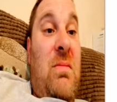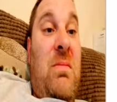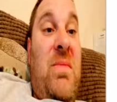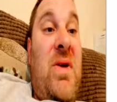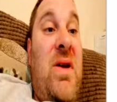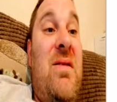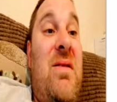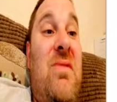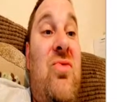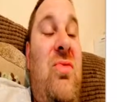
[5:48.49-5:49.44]
But
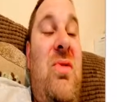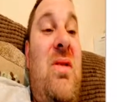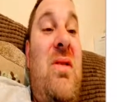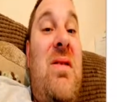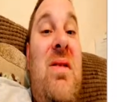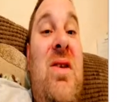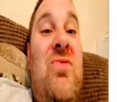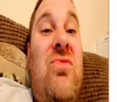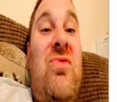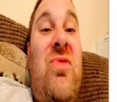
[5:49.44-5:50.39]
these
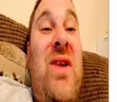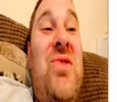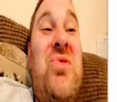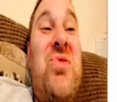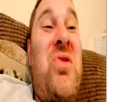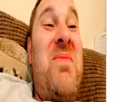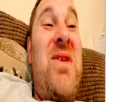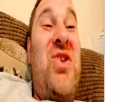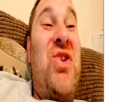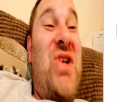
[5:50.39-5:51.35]
credentials don't
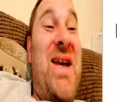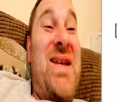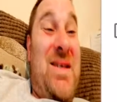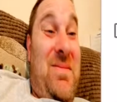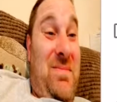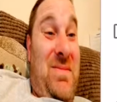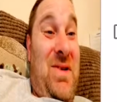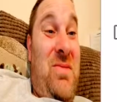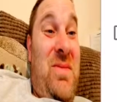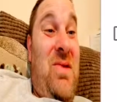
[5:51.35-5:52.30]
mean shit. They
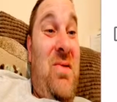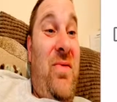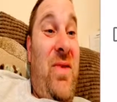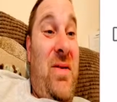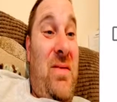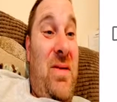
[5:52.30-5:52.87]
don't mean nothing.